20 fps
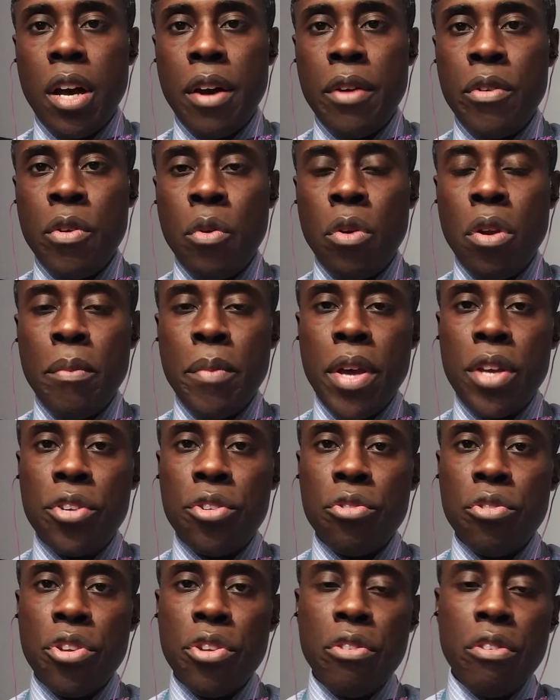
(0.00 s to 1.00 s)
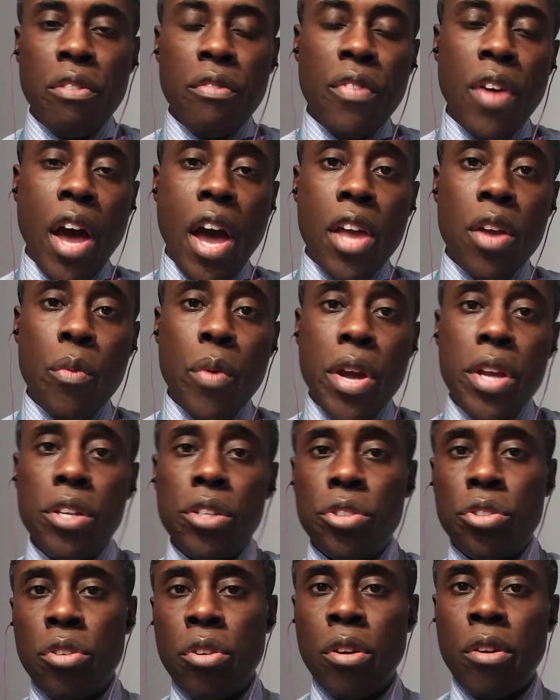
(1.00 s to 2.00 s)
You want to make sure your
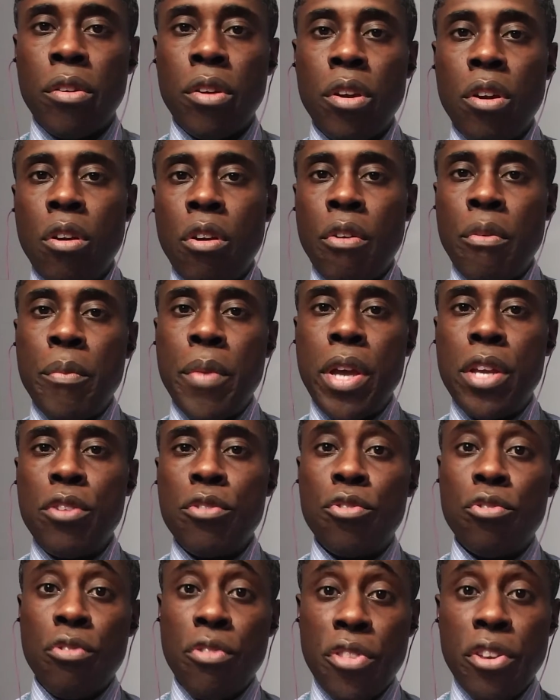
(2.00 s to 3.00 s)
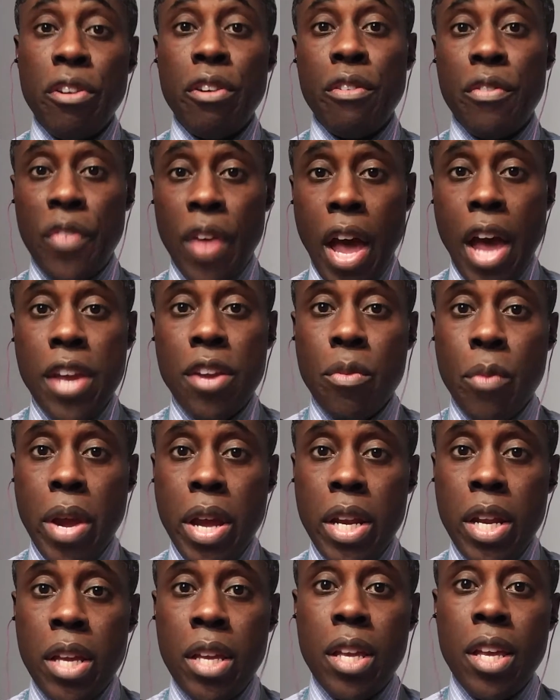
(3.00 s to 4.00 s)
evaluators are making sure they're
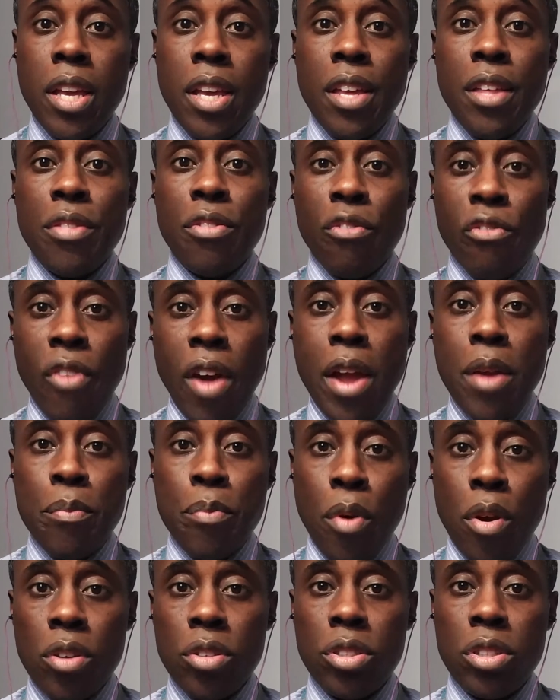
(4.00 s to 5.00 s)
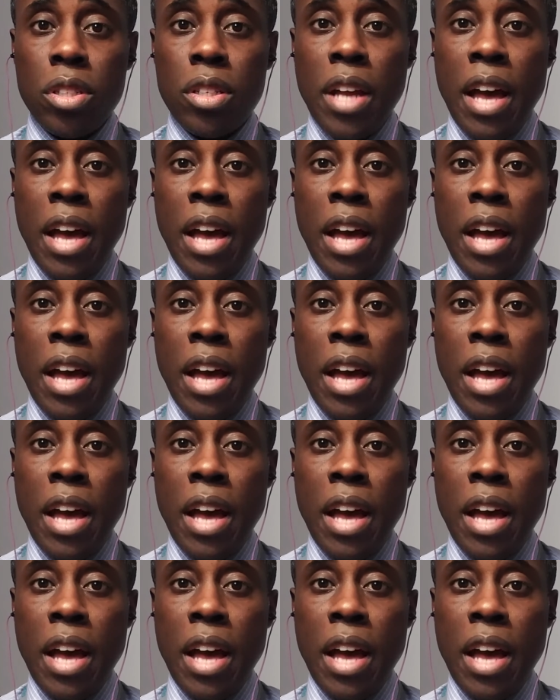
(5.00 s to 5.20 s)
evaluating the right person.